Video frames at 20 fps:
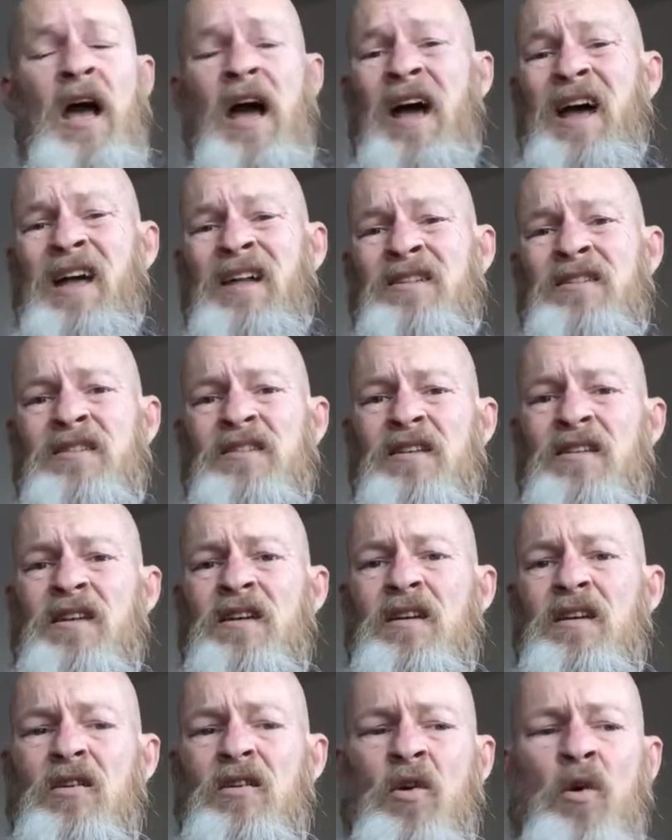And
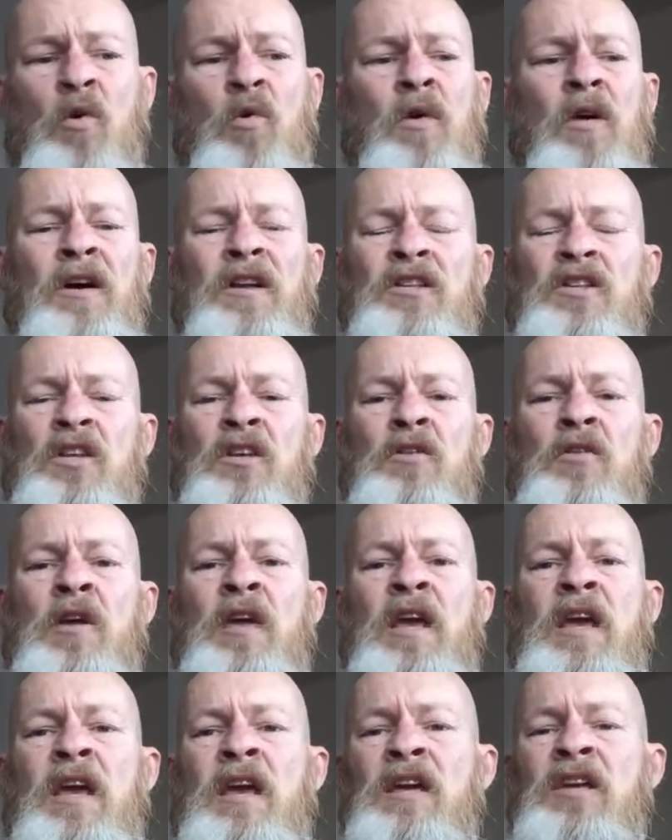all I do
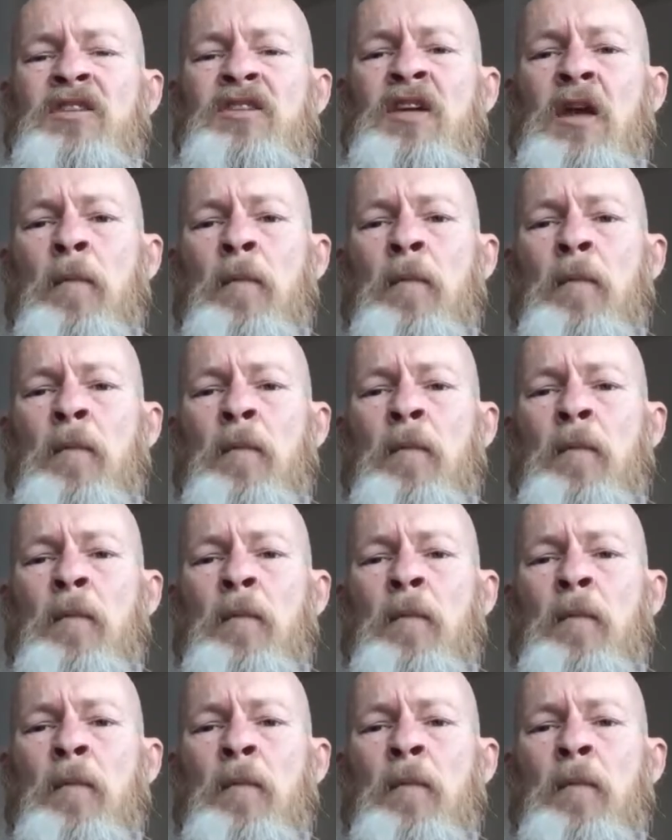here is